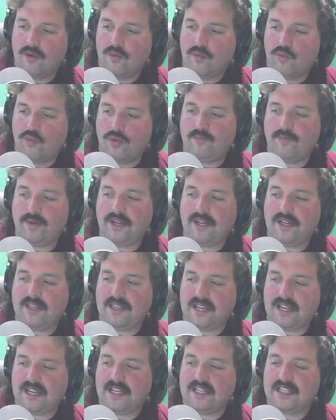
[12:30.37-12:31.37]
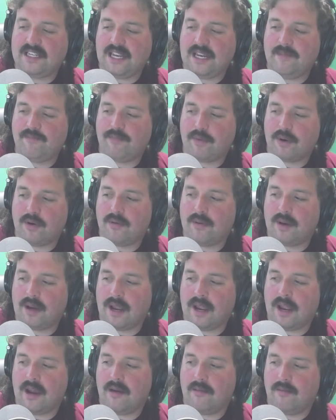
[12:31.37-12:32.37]
would be DC
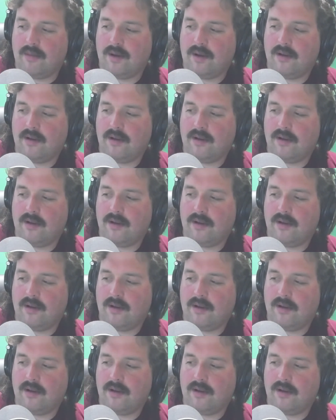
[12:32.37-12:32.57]
Birmingham.